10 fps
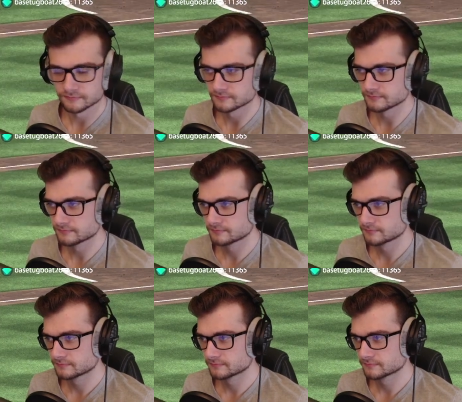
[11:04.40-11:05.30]

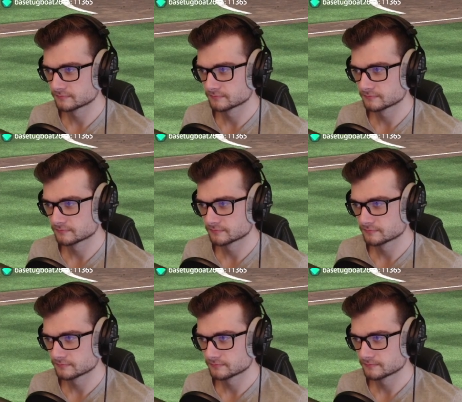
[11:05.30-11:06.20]

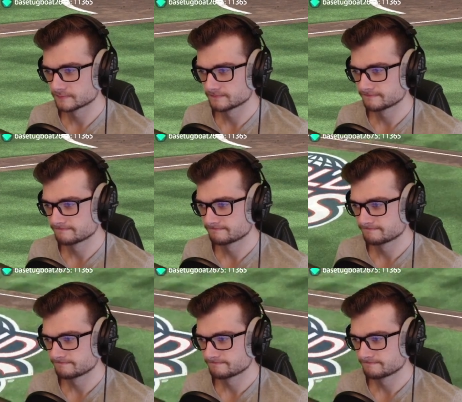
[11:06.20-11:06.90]
No one is speaking in this clip.